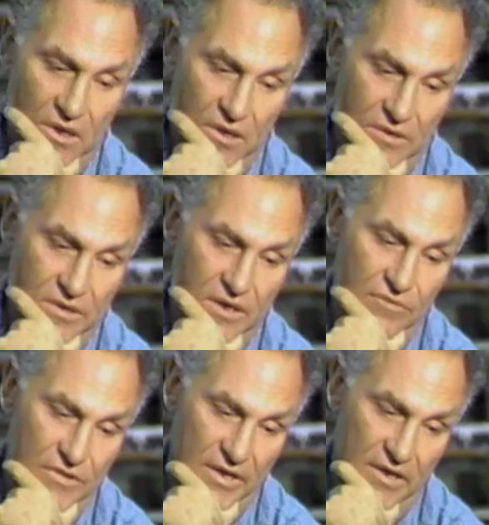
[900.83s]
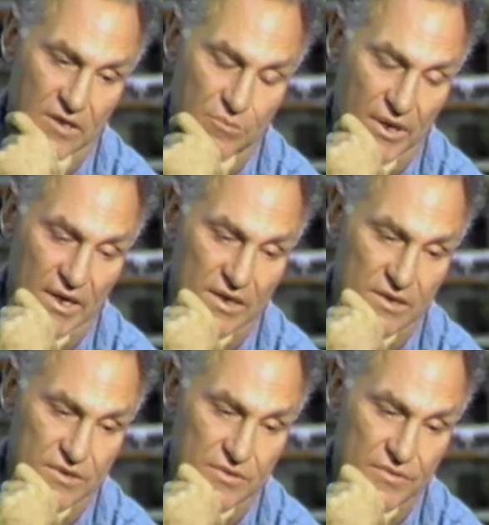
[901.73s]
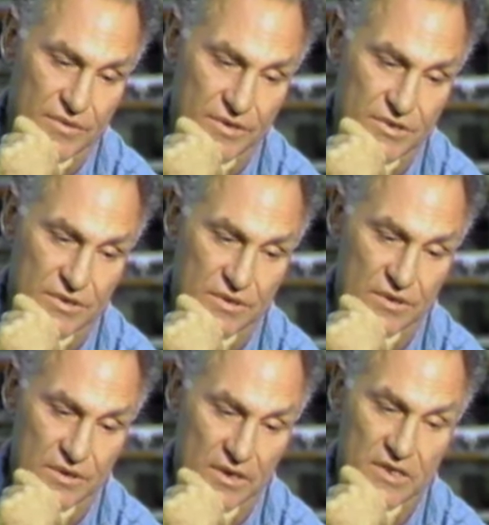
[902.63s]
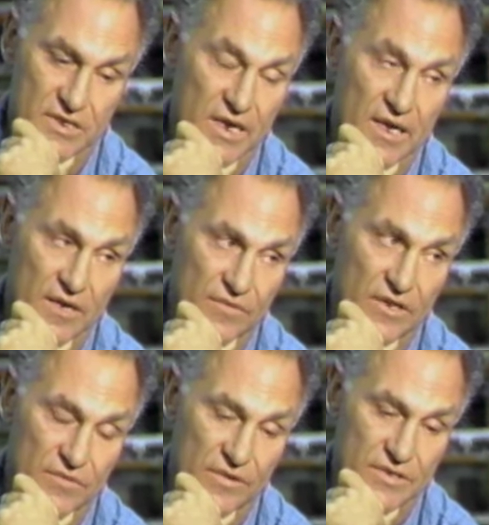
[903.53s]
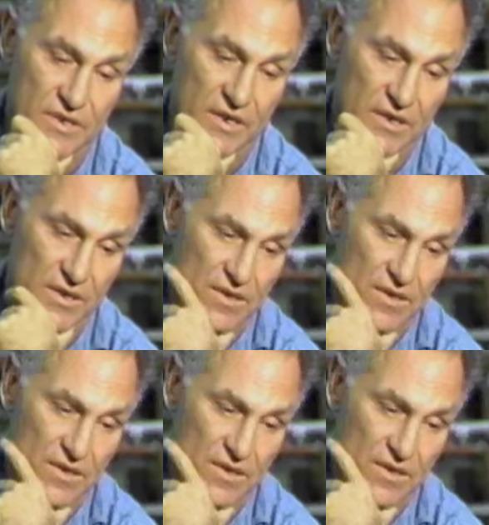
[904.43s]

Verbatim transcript: uh, dovetailing back into tradition. And it's sad. I find it very sad.